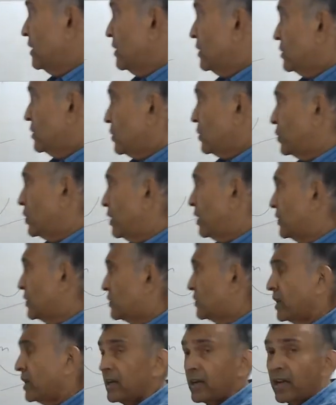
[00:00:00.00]
So you have a
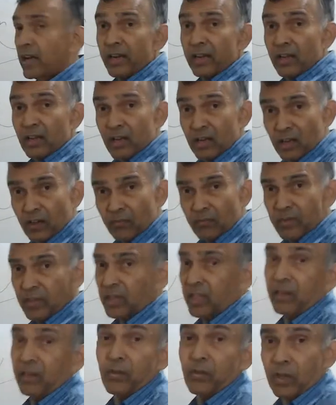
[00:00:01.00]
straight line curve. They'll
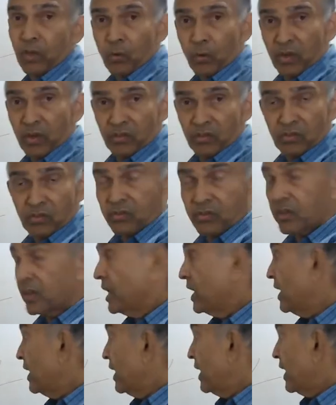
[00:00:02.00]
give you the equations,
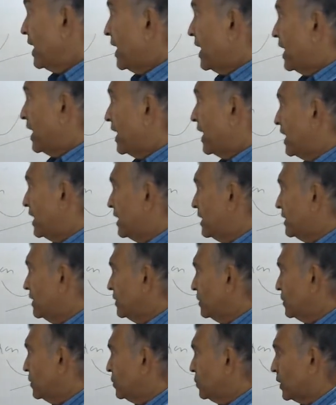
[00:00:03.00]
and
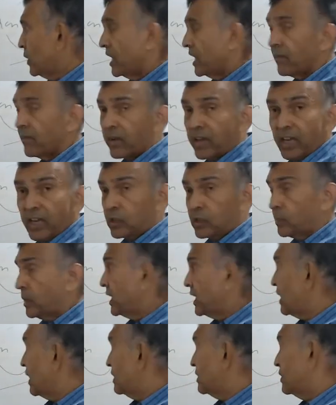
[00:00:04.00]
you can have a case where
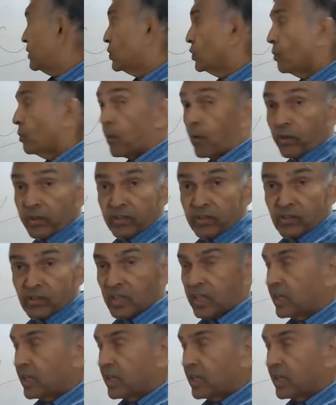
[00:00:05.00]
it cuts at 2 points.